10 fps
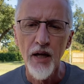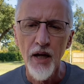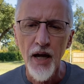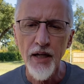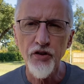
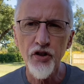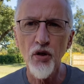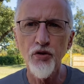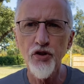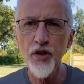And so
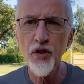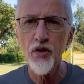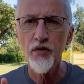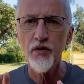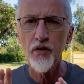she
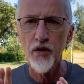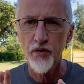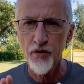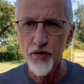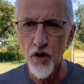
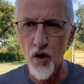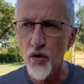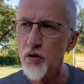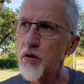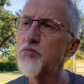thought,
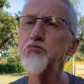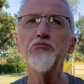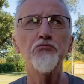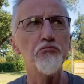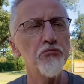
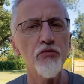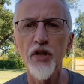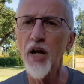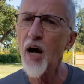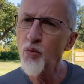
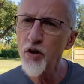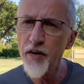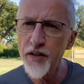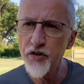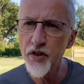I wonder if I
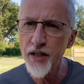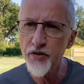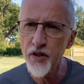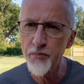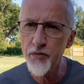said
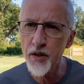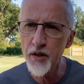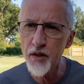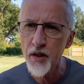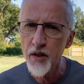
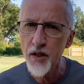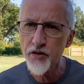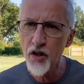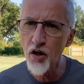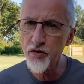something that's
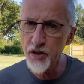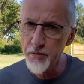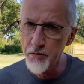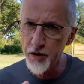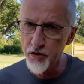causing him
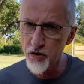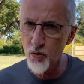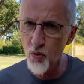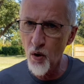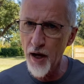to be so
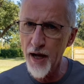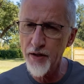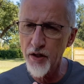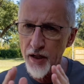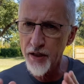quiet and
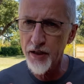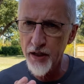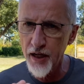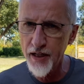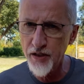not
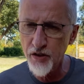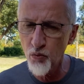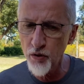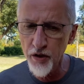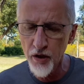engaged. I
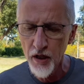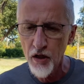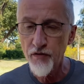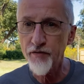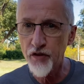wonder
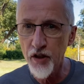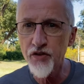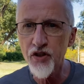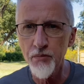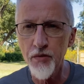if I've done
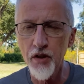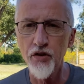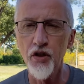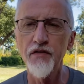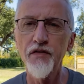something
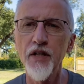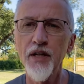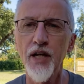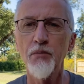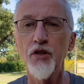to offend
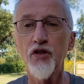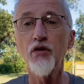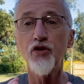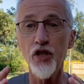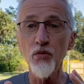him. And so
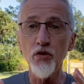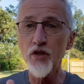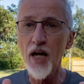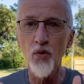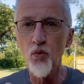she was
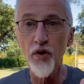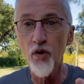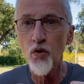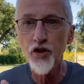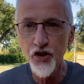kind of wondering
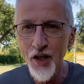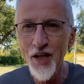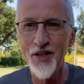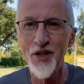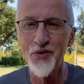what she
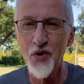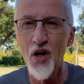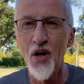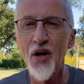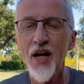had done
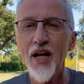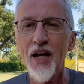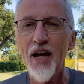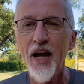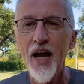wrong.
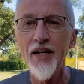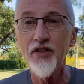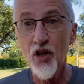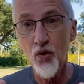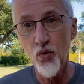And
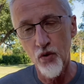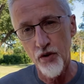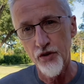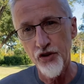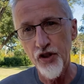so
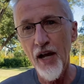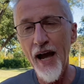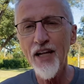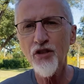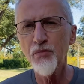she
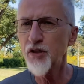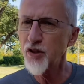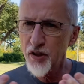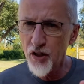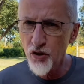asked me, she
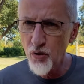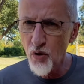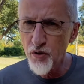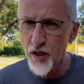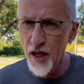said, "Are you
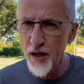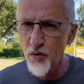okay?